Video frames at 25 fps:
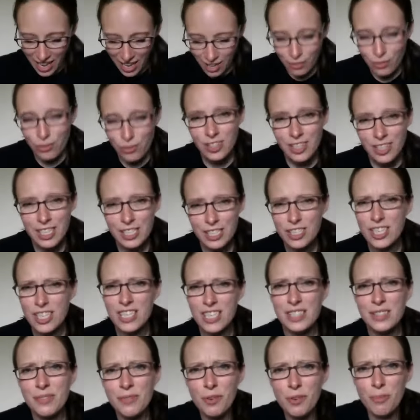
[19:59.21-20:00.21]
And really,
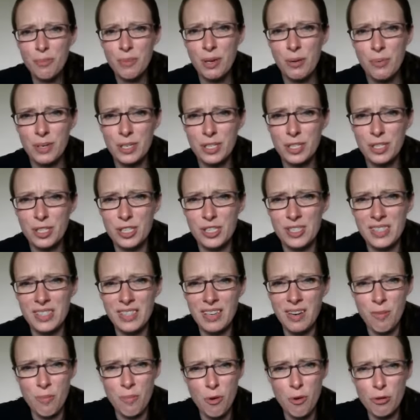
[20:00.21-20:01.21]
cheese for me was just
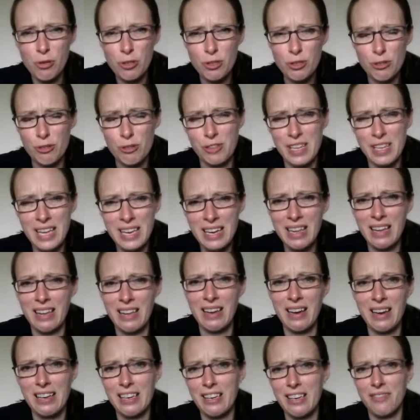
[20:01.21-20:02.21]
an emotional
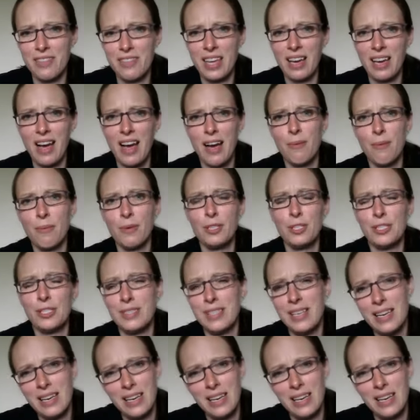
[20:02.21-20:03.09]
eating kind of thing. I was just